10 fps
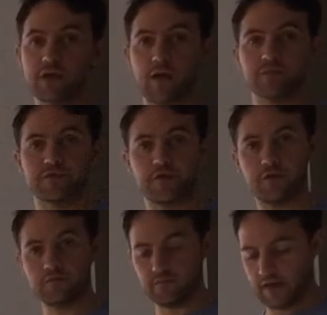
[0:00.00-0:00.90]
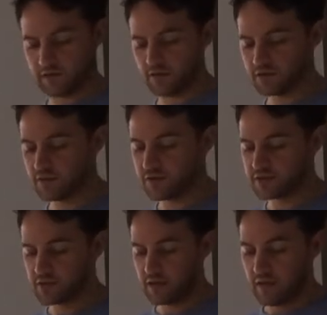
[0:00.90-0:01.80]
comes from our log
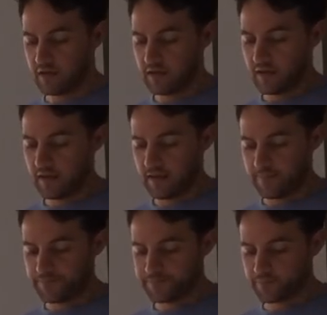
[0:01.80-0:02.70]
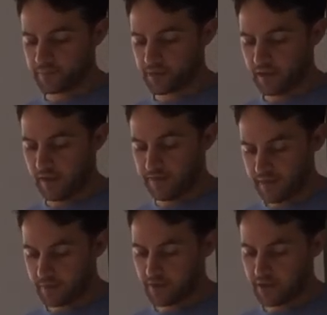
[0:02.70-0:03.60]
laws. And
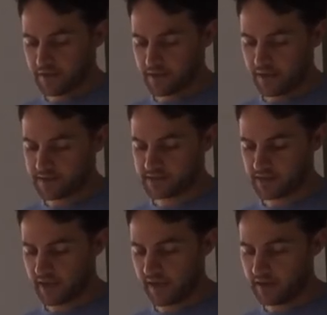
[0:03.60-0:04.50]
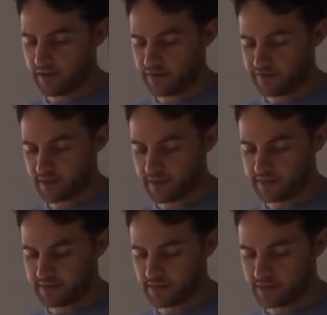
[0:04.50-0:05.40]
then we get the cancelling out of
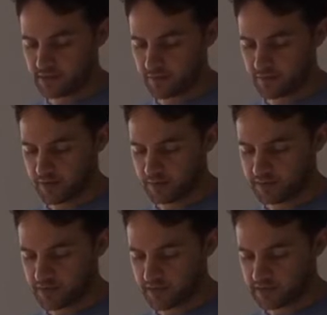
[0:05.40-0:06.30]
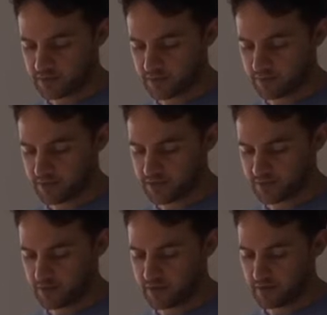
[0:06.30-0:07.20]
these, and so it becomes x squared plus
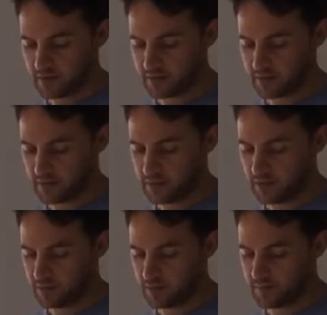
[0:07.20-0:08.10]
1 cubed.